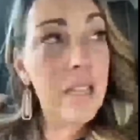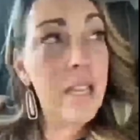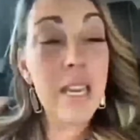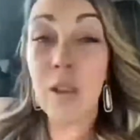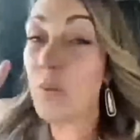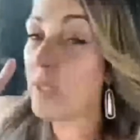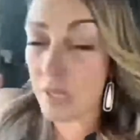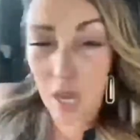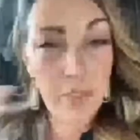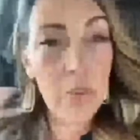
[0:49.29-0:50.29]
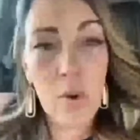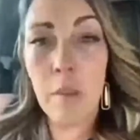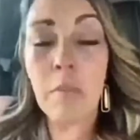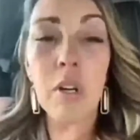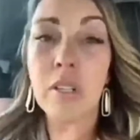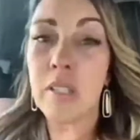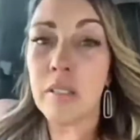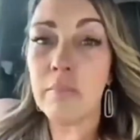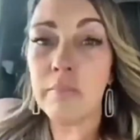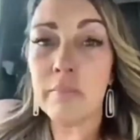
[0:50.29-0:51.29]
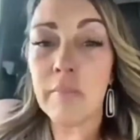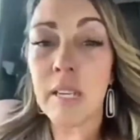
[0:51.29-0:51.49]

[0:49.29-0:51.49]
that he was not the right person,